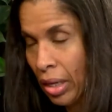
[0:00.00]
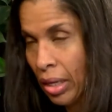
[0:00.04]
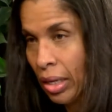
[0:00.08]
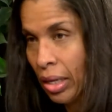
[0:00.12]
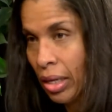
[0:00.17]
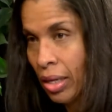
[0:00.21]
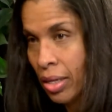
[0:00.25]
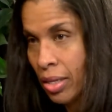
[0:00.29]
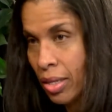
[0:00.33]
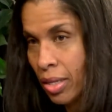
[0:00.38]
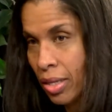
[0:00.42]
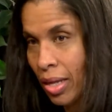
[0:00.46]

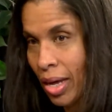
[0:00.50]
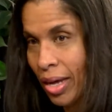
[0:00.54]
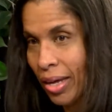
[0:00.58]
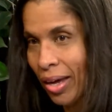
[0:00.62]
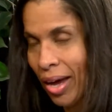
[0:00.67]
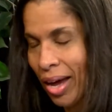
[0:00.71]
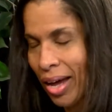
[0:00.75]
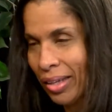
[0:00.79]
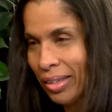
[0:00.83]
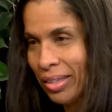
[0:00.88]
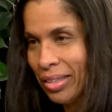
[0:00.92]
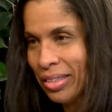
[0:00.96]
In
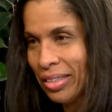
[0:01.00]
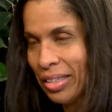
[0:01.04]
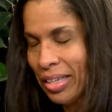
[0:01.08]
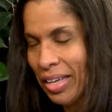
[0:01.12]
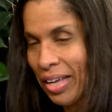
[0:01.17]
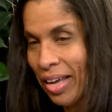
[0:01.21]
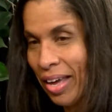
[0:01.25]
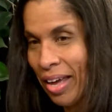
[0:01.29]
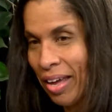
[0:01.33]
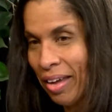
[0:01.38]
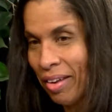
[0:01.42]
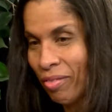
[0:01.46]

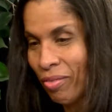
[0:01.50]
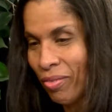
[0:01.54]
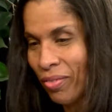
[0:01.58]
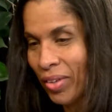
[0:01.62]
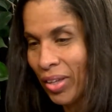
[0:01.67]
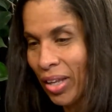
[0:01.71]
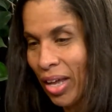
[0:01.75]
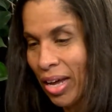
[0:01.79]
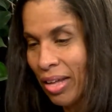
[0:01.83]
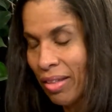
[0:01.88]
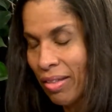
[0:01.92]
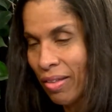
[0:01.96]
psychology and
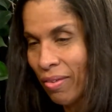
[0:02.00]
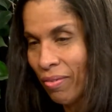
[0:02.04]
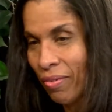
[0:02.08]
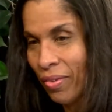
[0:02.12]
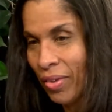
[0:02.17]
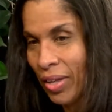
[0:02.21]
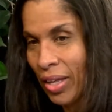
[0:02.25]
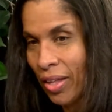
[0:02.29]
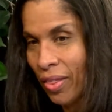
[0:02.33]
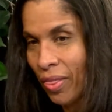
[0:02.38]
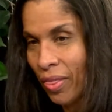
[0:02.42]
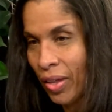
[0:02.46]

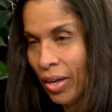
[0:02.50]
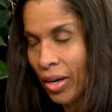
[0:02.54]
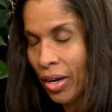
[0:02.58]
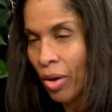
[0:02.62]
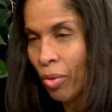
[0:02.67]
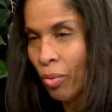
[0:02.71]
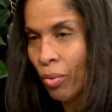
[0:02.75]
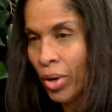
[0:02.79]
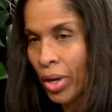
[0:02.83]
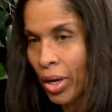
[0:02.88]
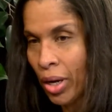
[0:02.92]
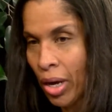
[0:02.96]
philosophy. And then I
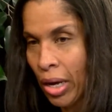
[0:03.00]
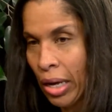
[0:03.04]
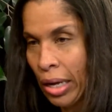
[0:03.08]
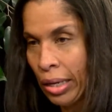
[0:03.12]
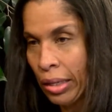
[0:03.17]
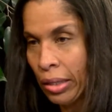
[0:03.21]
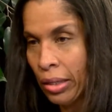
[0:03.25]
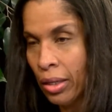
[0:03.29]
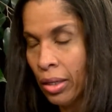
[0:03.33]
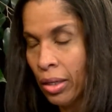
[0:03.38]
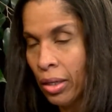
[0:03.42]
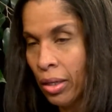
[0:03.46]
went
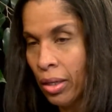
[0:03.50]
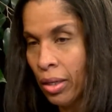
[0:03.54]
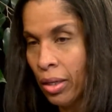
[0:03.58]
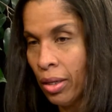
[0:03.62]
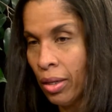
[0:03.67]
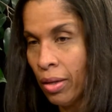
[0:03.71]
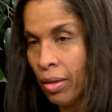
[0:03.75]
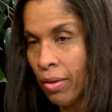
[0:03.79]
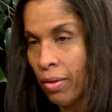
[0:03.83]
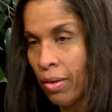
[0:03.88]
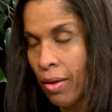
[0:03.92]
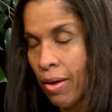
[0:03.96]
on,
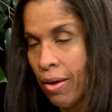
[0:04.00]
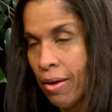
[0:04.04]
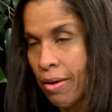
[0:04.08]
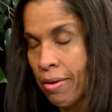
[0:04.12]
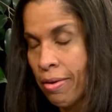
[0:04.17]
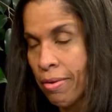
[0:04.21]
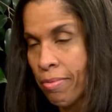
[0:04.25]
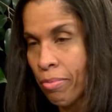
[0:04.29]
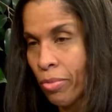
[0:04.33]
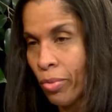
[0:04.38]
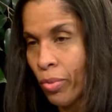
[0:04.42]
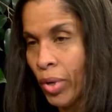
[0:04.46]

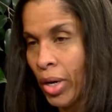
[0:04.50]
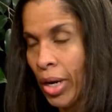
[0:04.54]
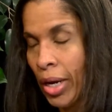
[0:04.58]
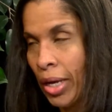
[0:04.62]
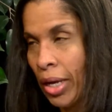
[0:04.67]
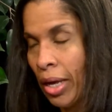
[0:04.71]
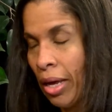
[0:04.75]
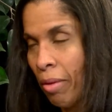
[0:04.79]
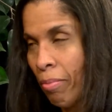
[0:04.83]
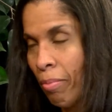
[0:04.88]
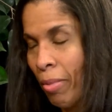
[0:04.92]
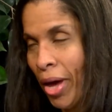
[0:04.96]
when I
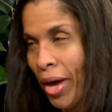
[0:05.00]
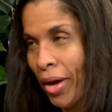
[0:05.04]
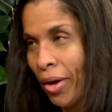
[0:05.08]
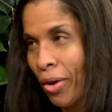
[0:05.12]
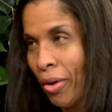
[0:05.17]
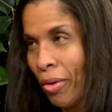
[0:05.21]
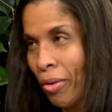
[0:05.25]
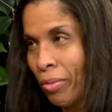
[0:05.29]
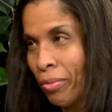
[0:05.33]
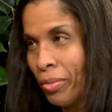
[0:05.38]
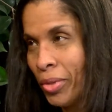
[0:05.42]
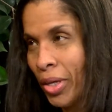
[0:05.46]
came back
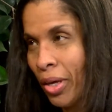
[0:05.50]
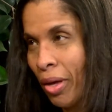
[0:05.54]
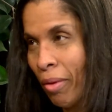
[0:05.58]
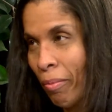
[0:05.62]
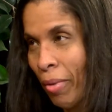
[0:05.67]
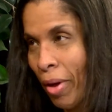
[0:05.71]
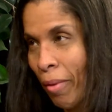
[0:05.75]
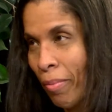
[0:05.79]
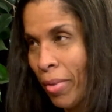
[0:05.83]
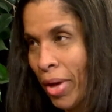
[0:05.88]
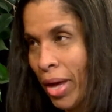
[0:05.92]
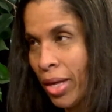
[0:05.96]
home, to get
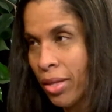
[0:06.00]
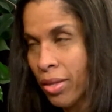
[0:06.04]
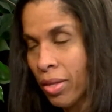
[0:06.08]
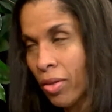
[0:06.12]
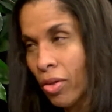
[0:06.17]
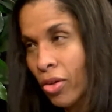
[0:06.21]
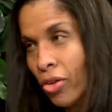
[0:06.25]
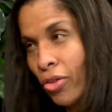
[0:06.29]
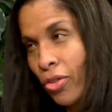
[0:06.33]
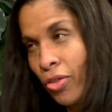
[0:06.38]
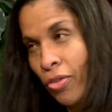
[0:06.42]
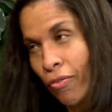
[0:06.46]
my
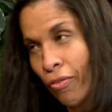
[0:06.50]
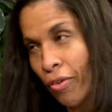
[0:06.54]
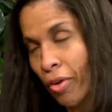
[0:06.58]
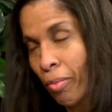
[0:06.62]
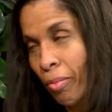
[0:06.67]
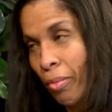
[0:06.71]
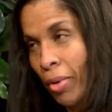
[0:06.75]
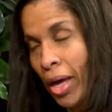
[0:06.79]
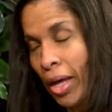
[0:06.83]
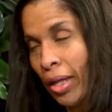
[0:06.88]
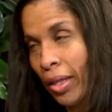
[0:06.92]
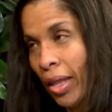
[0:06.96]
master's
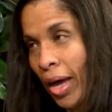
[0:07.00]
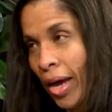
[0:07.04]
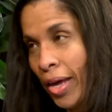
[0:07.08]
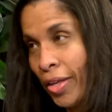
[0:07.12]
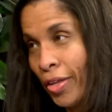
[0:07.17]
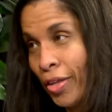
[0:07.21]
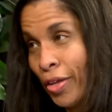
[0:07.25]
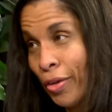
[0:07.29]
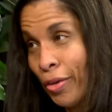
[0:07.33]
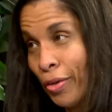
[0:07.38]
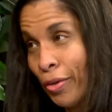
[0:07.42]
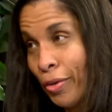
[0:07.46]
from
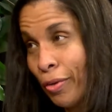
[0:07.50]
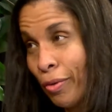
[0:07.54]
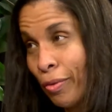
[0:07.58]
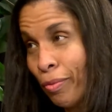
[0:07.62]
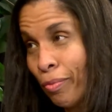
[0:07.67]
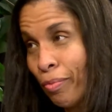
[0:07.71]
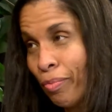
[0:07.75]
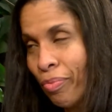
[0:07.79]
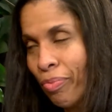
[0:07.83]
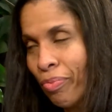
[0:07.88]
LIU